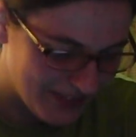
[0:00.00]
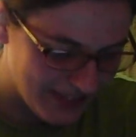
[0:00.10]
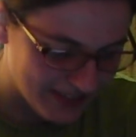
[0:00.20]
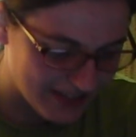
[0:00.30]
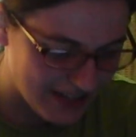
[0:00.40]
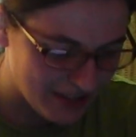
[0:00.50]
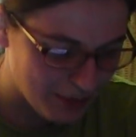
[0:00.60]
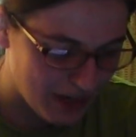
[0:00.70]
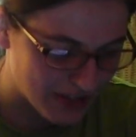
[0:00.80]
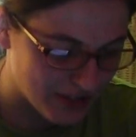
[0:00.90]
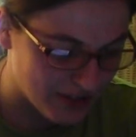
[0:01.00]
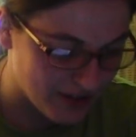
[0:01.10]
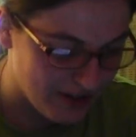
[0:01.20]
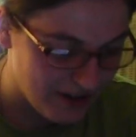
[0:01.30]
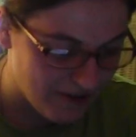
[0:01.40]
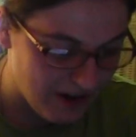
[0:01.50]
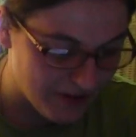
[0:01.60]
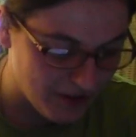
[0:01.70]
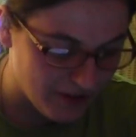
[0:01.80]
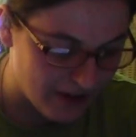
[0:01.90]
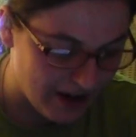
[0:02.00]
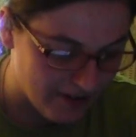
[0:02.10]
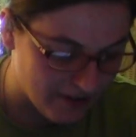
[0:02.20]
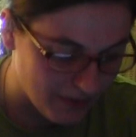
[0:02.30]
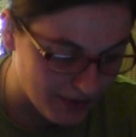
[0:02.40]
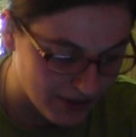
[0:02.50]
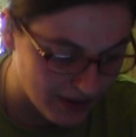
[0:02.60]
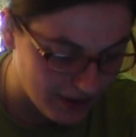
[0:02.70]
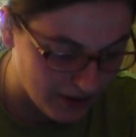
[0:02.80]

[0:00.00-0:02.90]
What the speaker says: He's a size 2 monster, 5/2/5. When